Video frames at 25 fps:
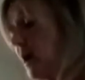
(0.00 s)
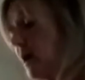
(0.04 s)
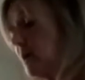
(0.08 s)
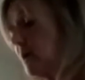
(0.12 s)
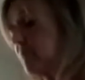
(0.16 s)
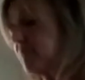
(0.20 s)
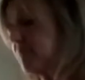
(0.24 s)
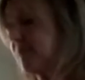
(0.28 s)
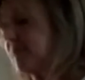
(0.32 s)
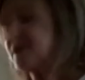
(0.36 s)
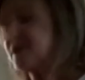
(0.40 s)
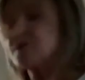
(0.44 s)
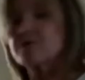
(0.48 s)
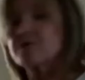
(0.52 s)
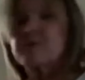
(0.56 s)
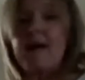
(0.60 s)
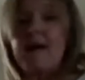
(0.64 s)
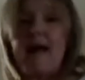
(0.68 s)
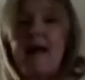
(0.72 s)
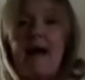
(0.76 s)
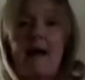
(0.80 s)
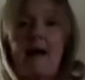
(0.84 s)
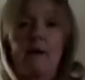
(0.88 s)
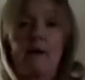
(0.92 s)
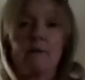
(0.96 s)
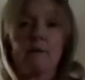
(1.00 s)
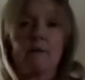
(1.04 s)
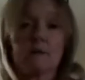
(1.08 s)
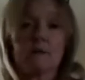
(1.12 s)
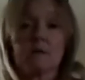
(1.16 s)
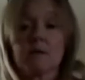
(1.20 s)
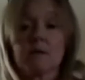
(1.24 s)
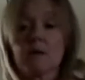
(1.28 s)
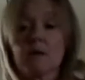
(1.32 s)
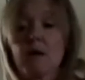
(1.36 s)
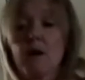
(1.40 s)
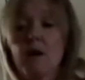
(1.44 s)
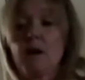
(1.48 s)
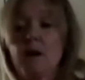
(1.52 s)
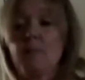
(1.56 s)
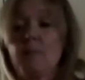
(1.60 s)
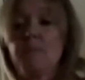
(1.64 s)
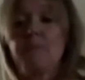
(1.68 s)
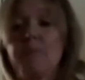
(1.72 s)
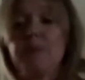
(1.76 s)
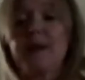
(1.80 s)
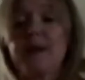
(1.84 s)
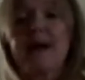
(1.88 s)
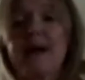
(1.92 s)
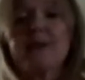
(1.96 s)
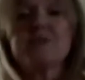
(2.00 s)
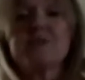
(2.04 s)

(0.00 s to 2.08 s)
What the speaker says: measure it out, but as